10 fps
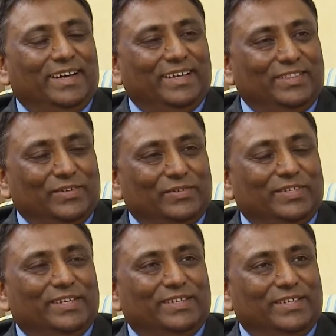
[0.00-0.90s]
in those
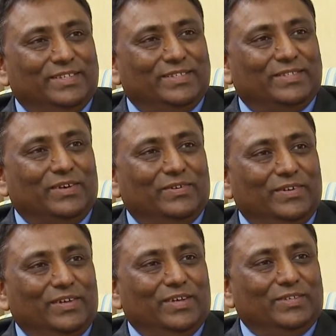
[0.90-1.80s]
areas. So
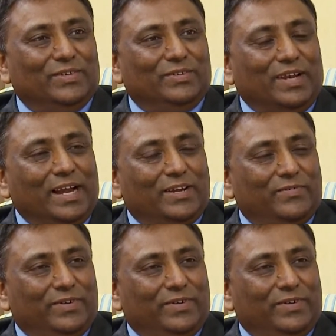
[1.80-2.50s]
right